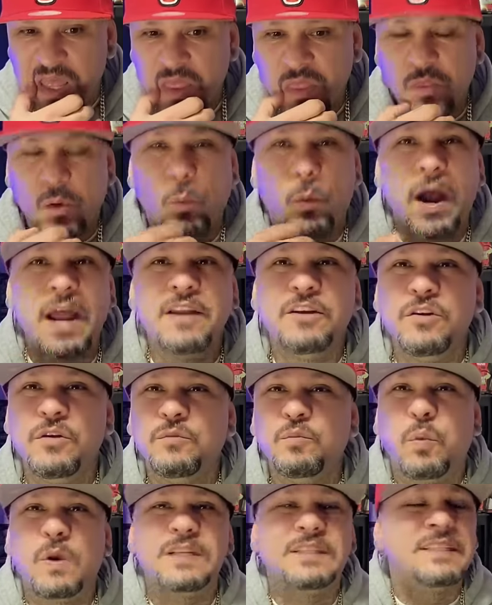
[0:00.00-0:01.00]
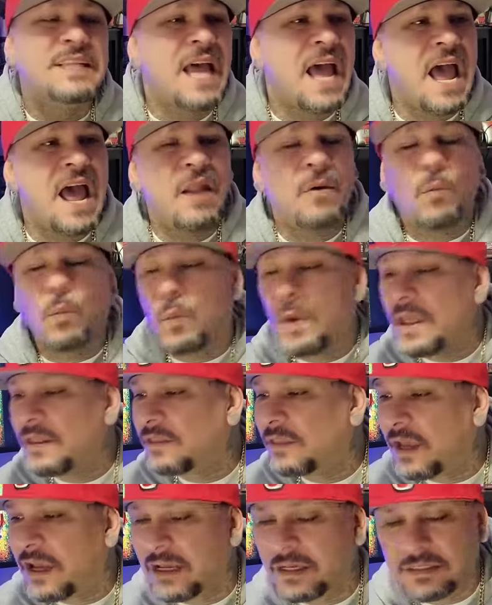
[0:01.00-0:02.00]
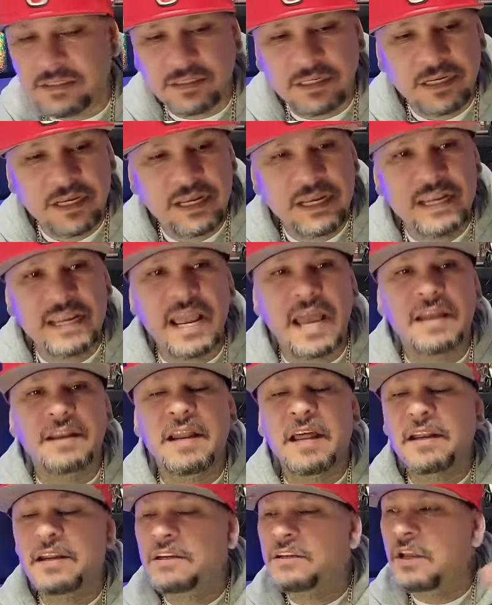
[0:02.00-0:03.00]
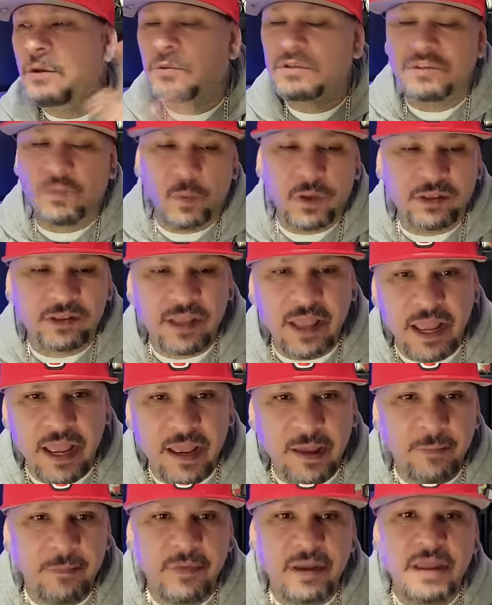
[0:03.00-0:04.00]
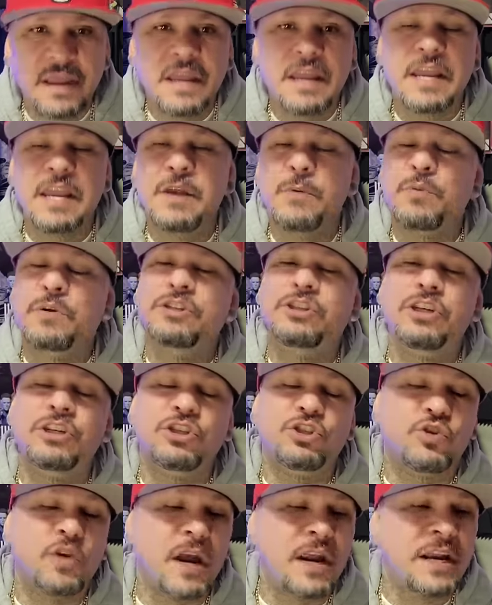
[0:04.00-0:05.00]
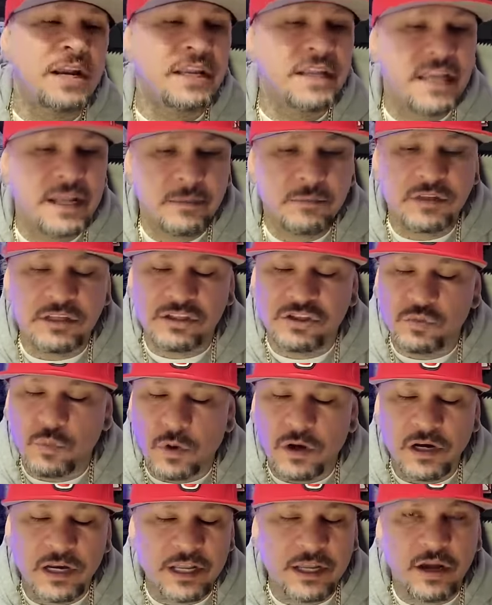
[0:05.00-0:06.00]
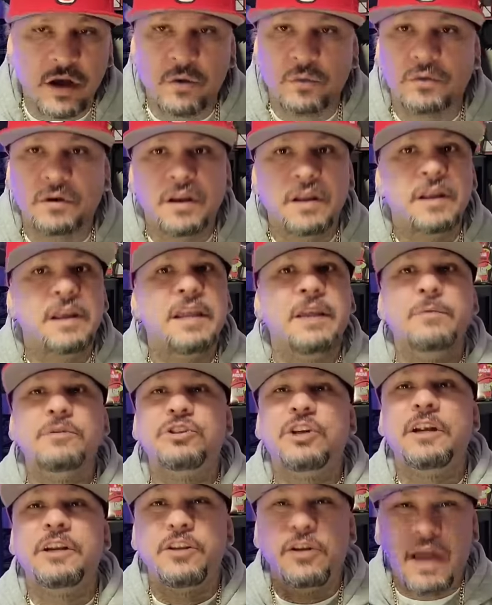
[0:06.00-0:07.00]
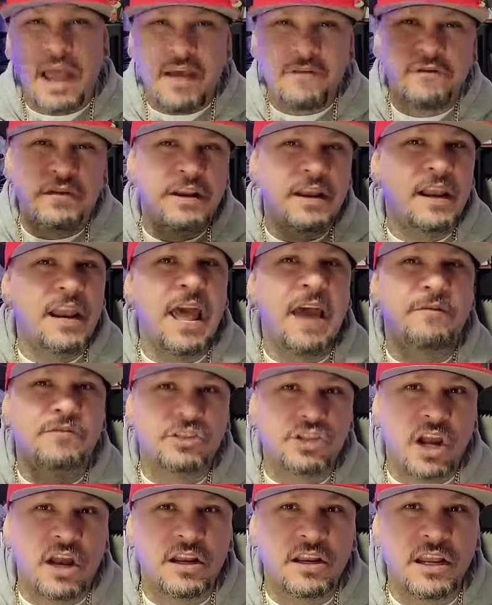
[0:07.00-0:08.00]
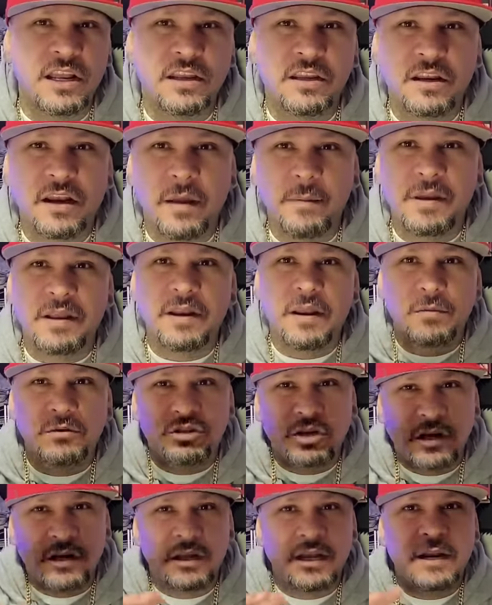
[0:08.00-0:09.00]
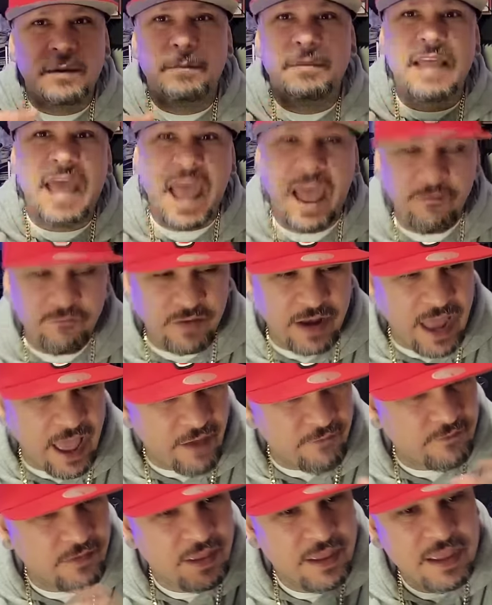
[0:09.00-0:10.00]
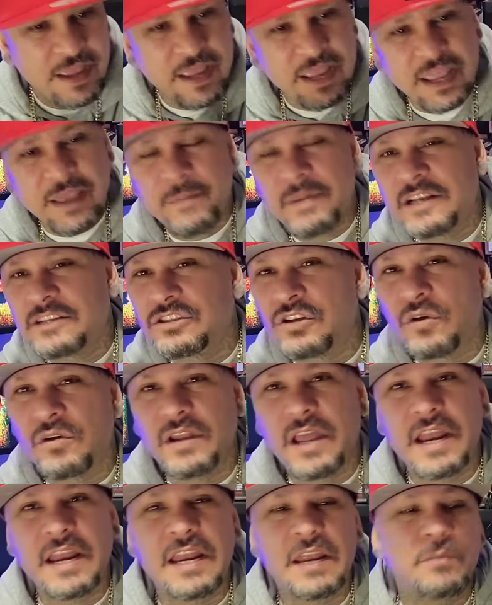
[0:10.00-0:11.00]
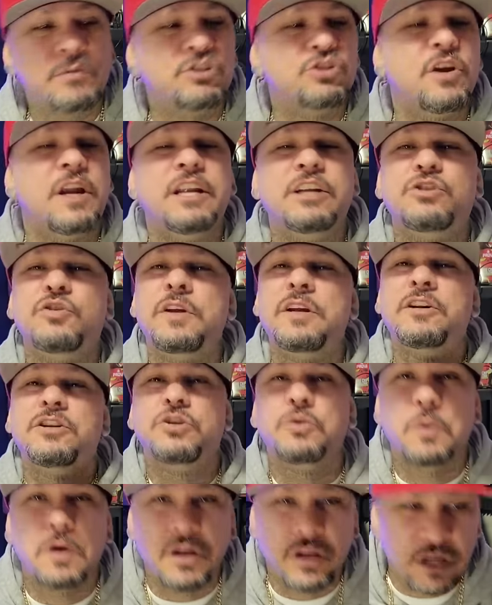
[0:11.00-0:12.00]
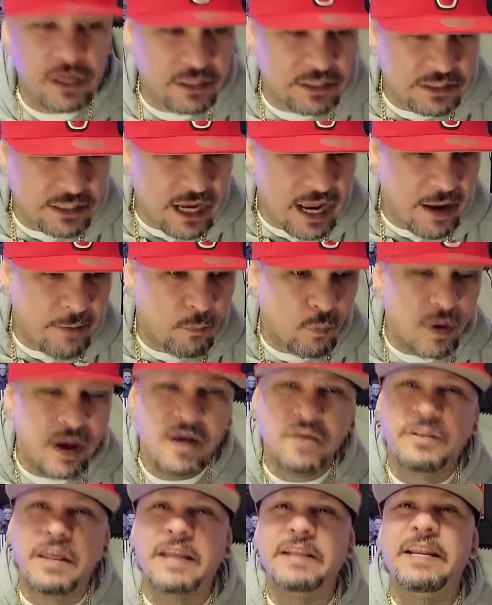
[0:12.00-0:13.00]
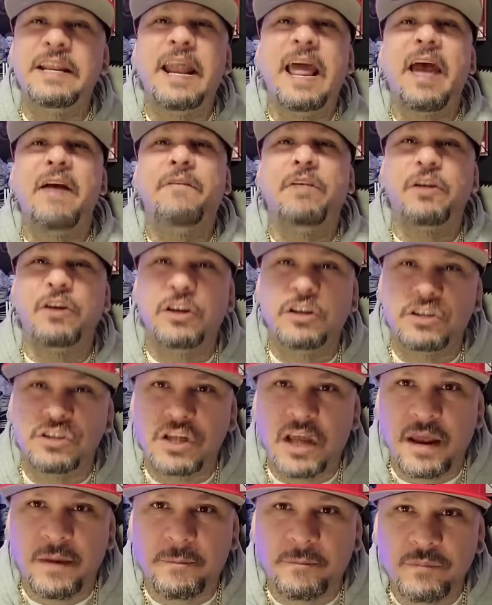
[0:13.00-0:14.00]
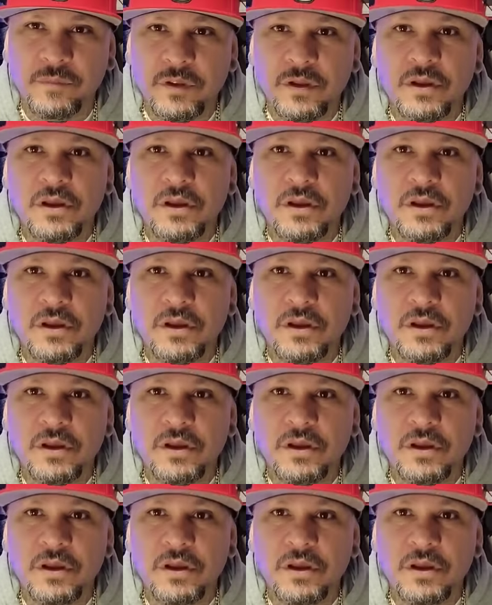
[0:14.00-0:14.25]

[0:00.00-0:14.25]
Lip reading: the white dude was not with us. He had nothing. He wasn't with them. He was just trying to get him the swirly cone. He was trying to, you know, half vanilla, half chocolate. You know what I mean? He was trying to get him the half and half. Him and his old lady, he was trying to treat her to a good time. Well, they didn't have a good time.